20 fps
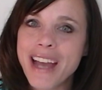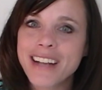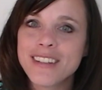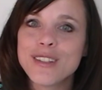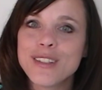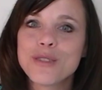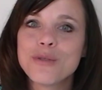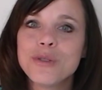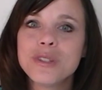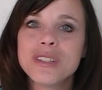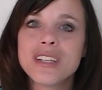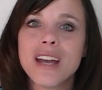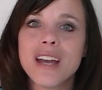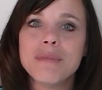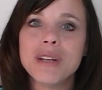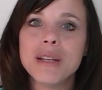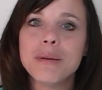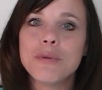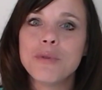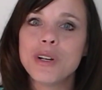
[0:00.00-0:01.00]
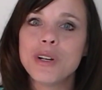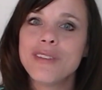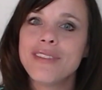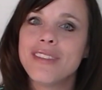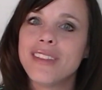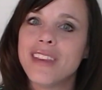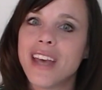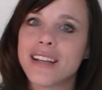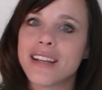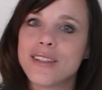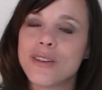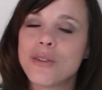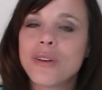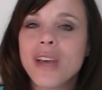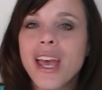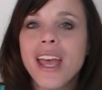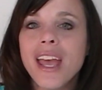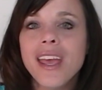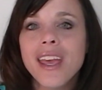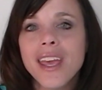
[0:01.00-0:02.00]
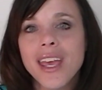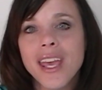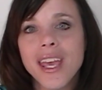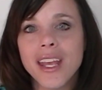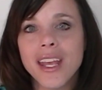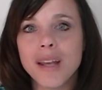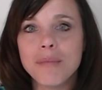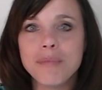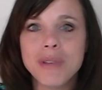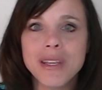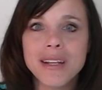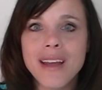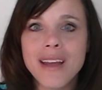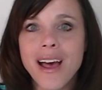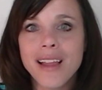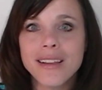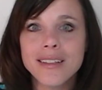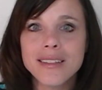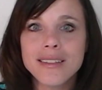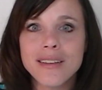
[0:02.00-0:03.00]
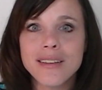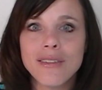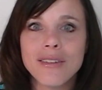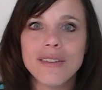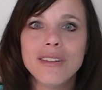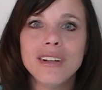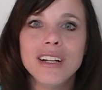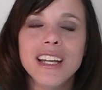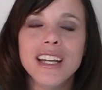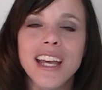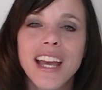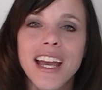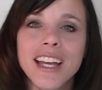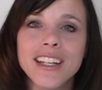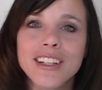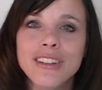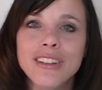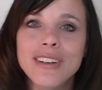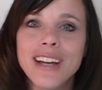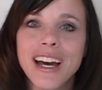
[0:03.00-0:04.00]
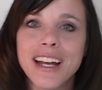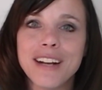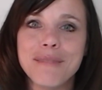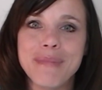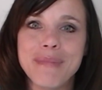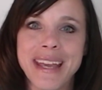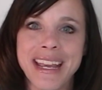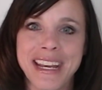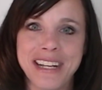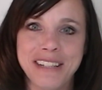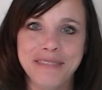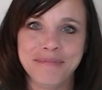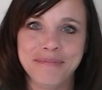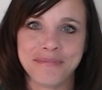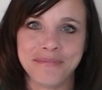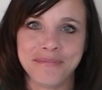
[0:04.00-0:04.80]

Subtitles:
back to school time anymore, that's okay. Hit up your dollar store and you got it made.